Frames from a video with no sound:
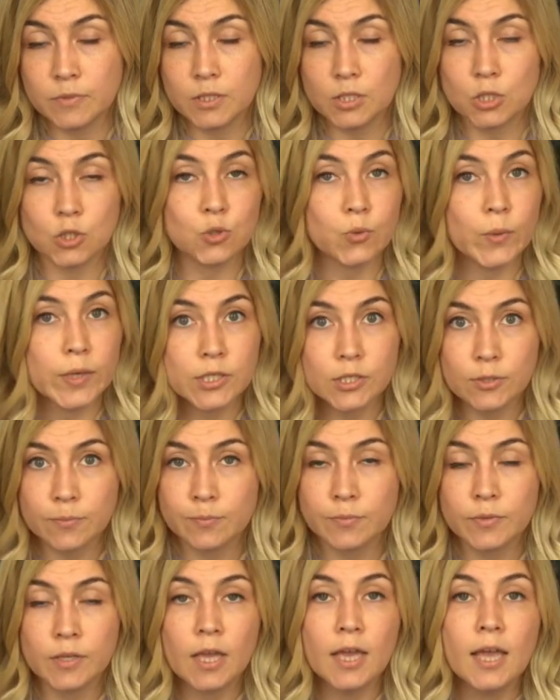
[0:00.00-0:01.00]
situation.
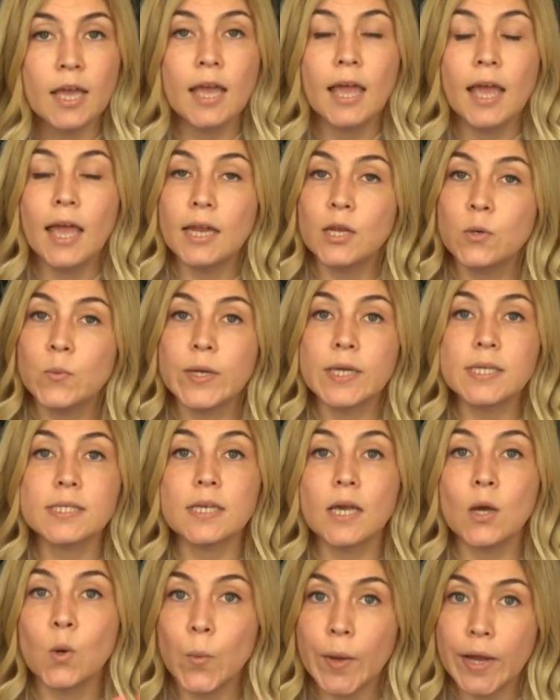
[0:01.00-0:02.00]
Anyways,
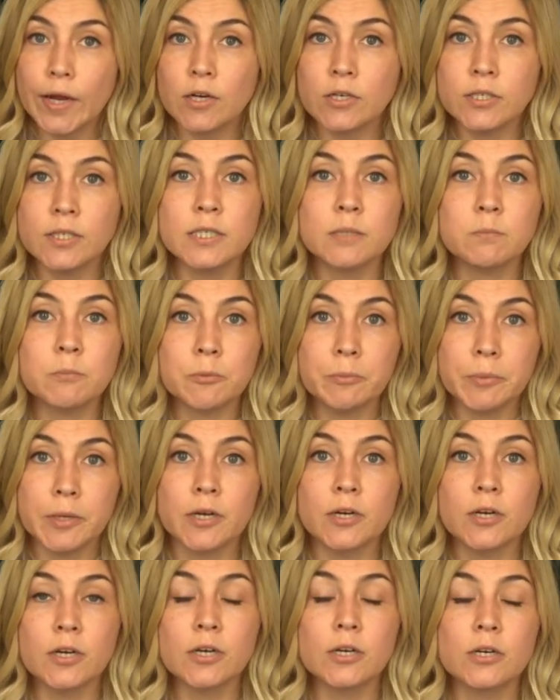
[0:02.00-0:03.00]
awareness,
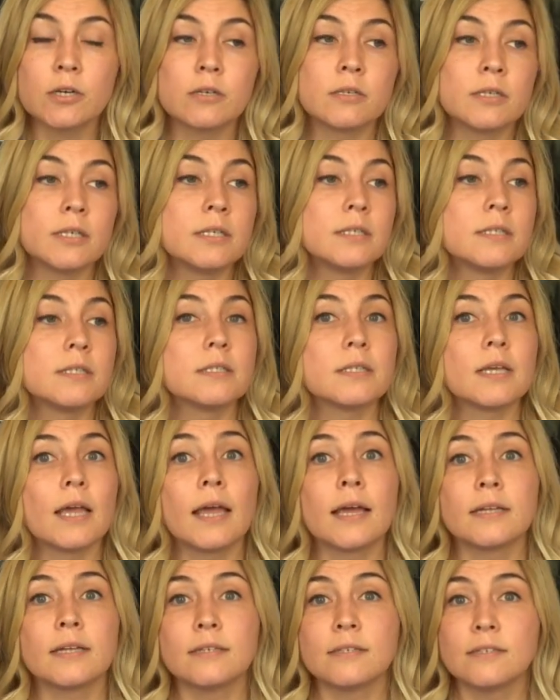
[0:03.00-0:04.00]
preparedness,
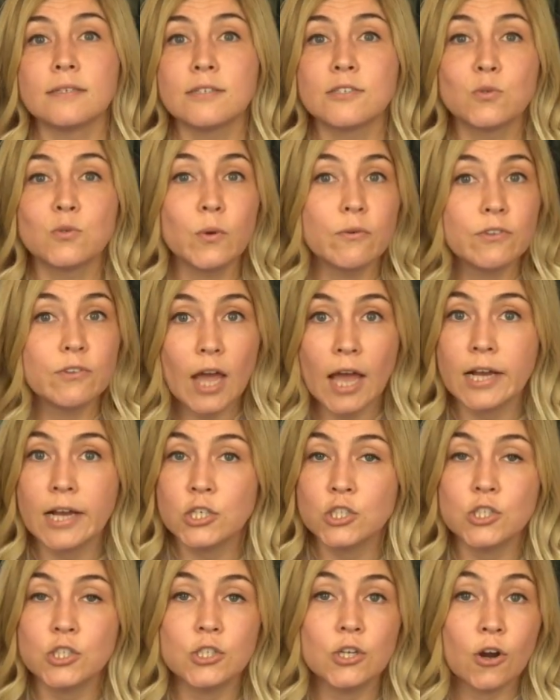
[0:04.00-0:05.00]
and swift
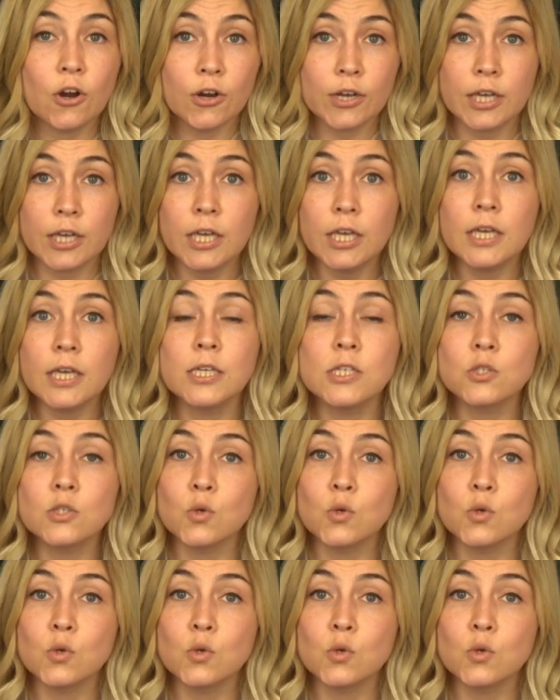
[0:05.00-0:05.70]
action are key.